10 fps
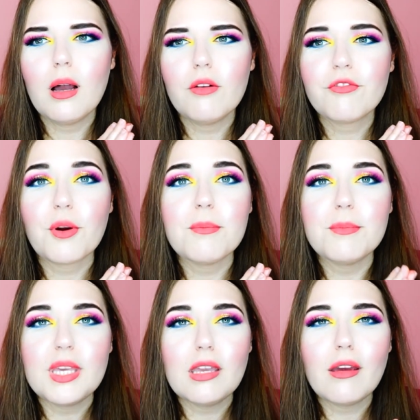For
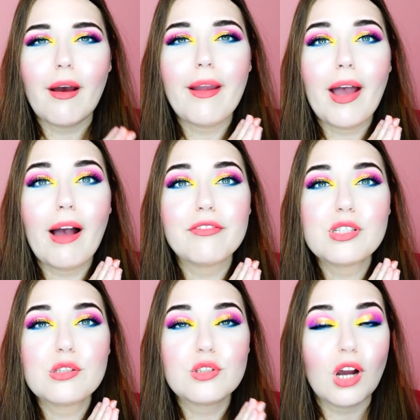me, I have
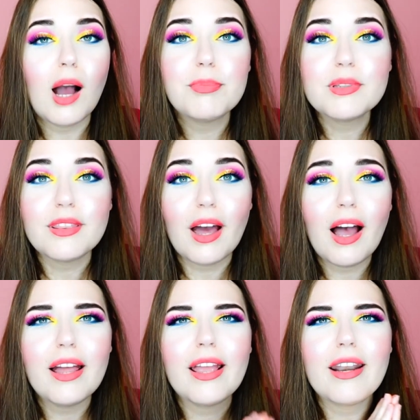stopped
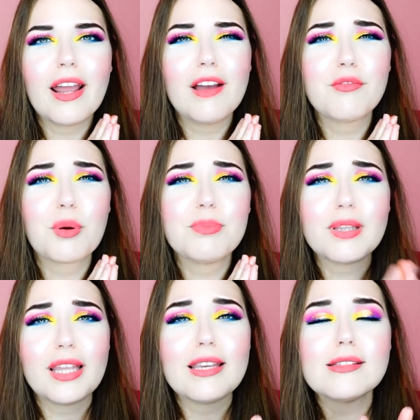that, and I have
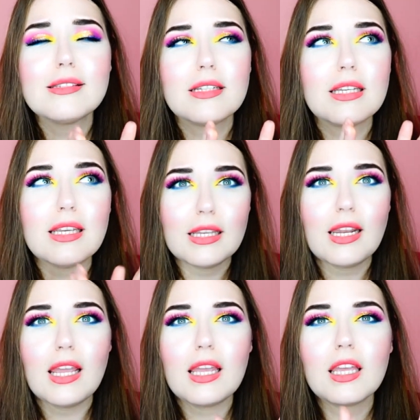replaced
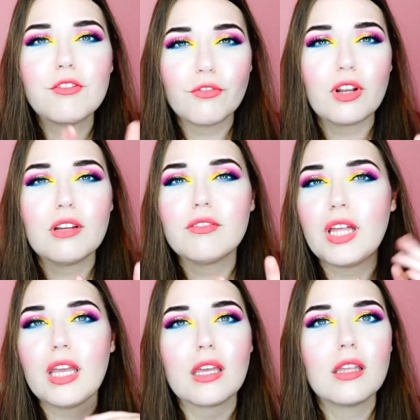eating in front of
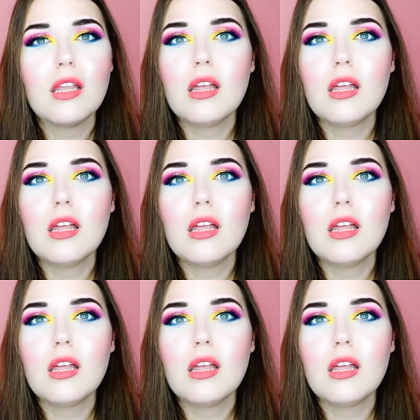like